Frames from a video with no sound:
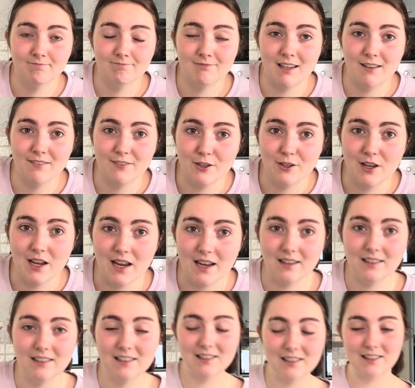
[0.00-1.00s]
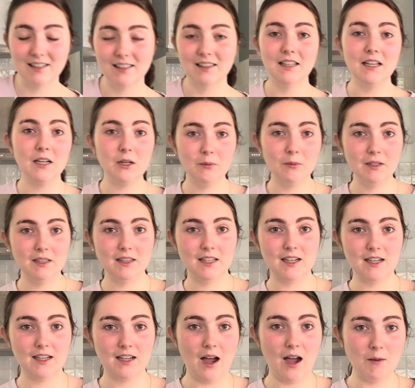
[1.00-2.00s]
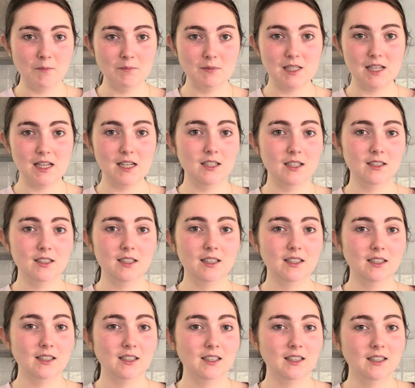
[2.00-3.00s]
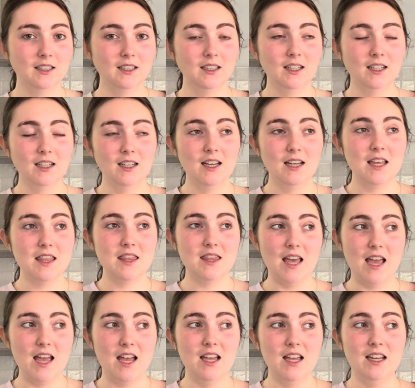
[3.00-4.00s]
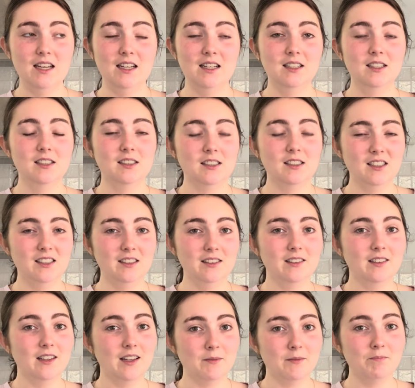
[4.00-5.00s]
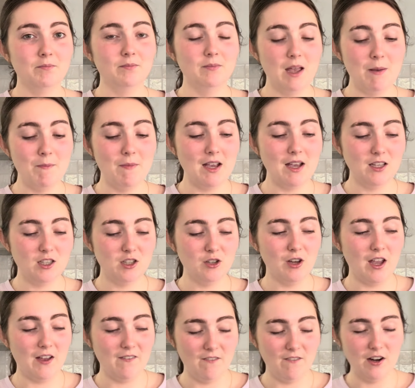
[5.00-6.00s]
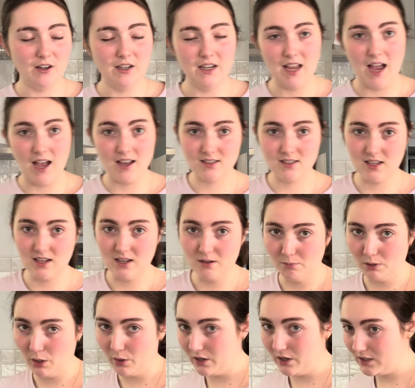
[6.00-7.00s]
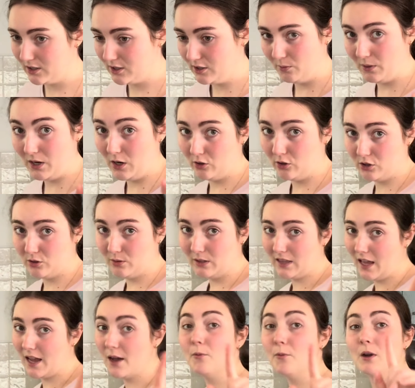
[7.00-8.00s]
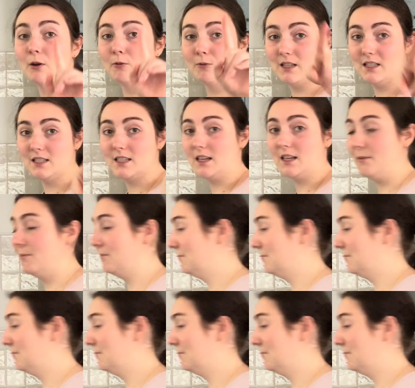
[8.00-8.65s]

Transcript: If you eat the liquid that it comes in, then it makes you get very gassy and bloated. So we're not doing that, we're rinsing them.